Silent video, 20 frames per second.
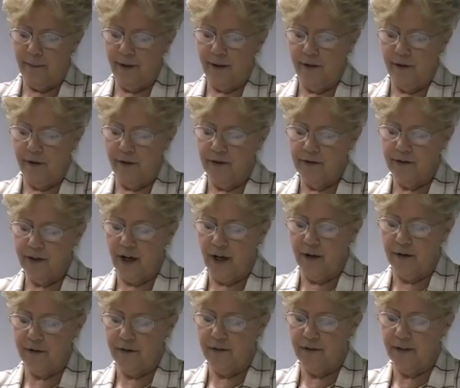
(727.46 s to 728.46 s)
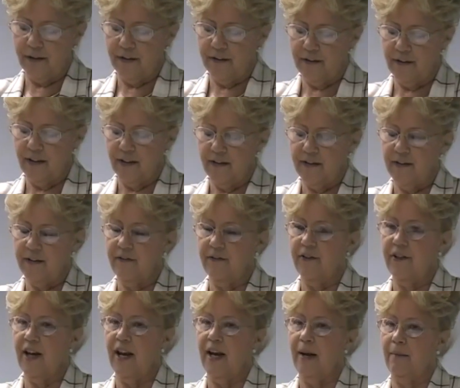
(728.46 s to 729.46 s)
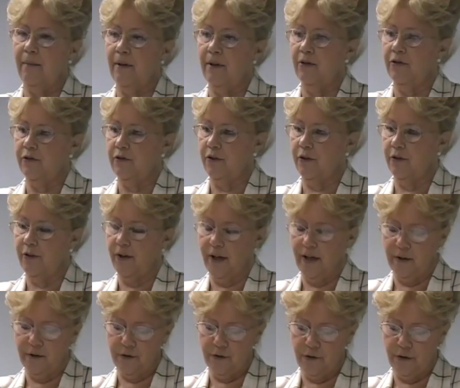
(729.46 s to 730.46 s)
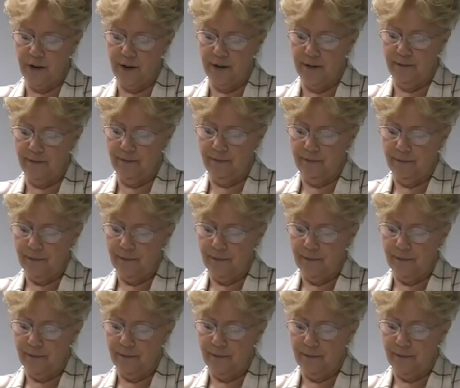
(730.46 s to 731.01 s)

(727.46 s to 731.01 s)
appearance causes excessive damage to the hair strand.